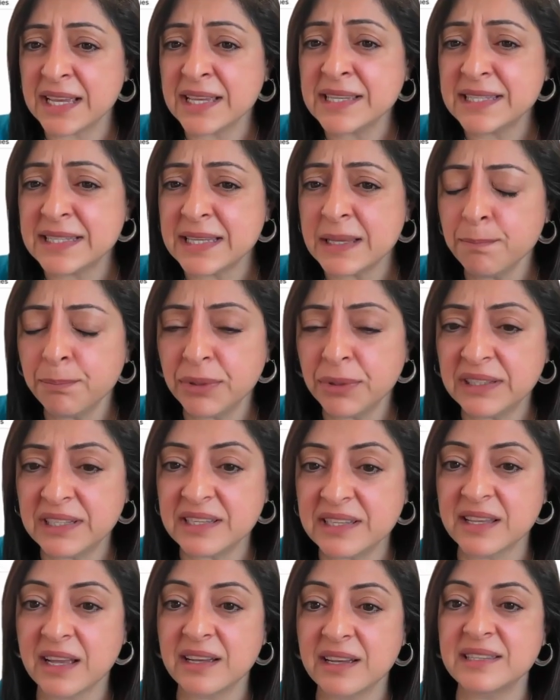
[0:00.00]
a simple
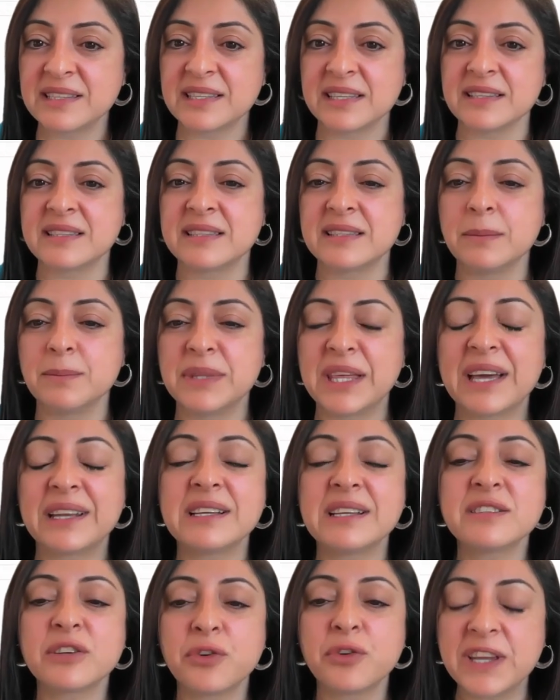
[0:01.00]
design system that
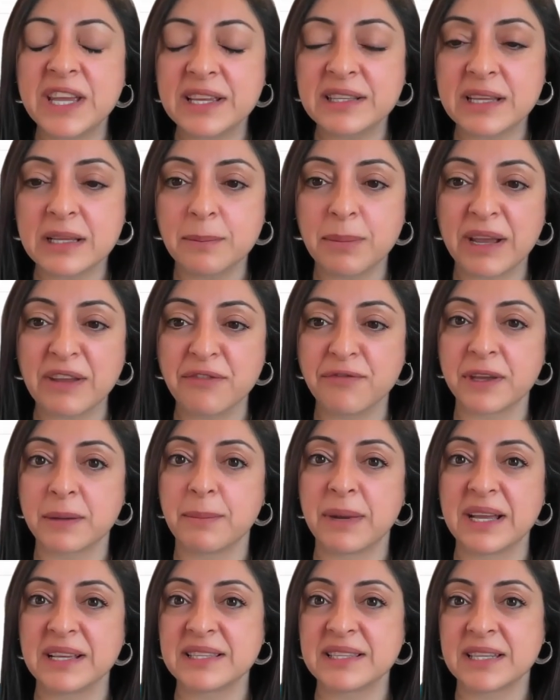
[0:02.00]
is created by
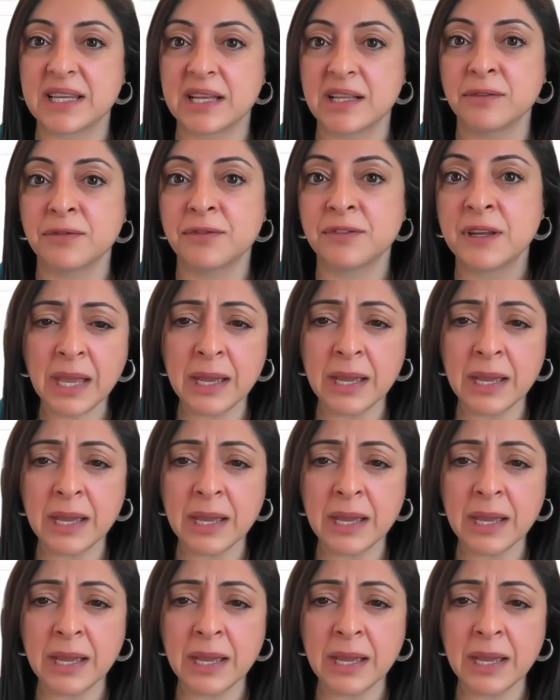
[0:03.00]
Figma itself.